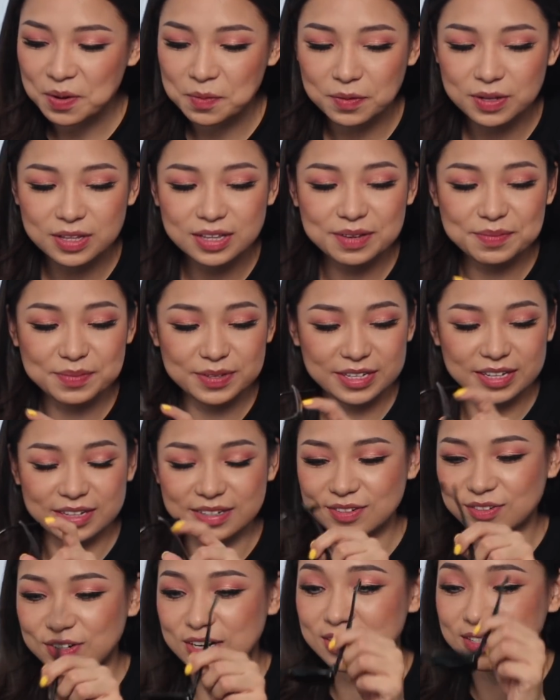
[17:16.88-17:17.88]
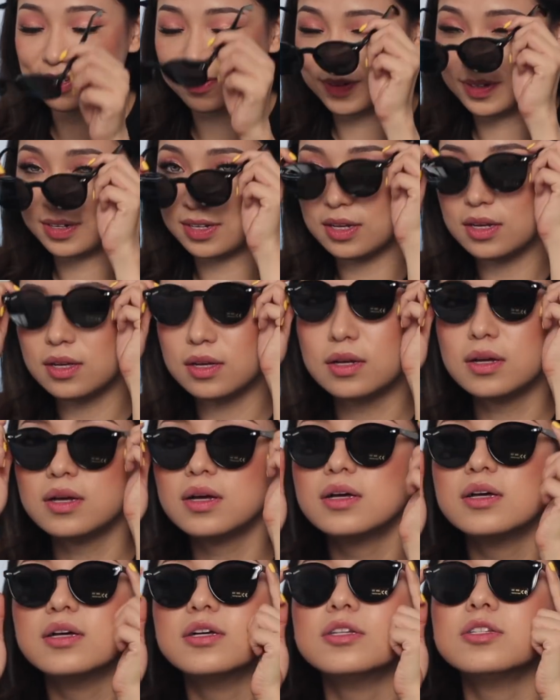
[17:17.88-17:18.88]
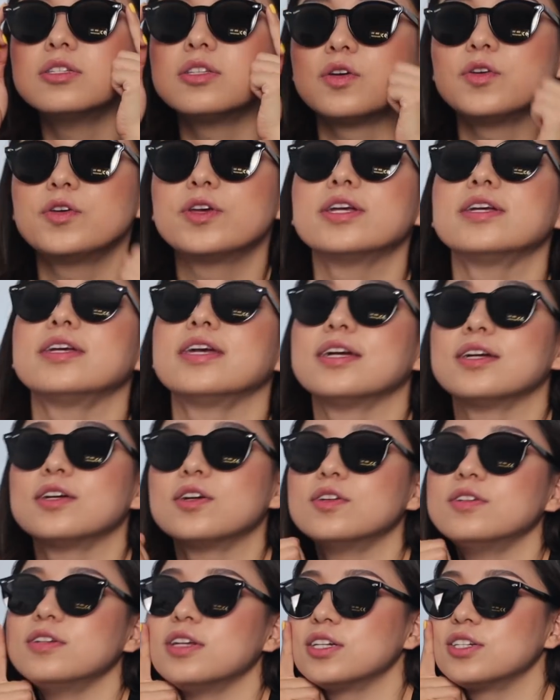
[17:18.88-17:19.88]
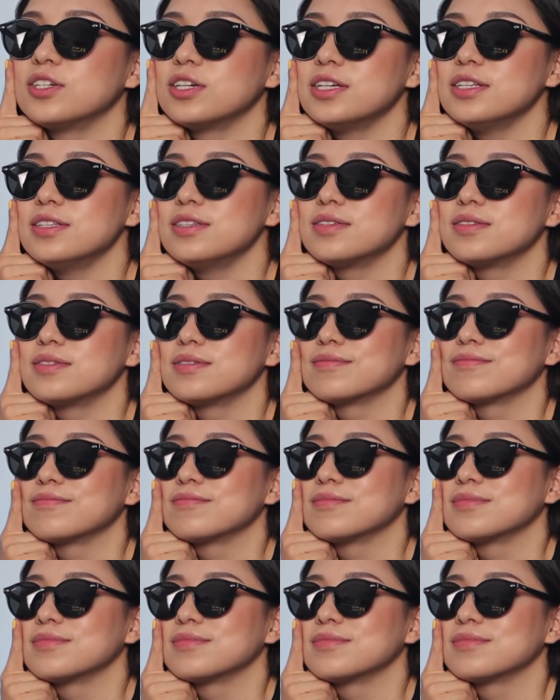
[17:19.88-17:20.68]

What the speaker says: let me try this one. So you can get Gunda shades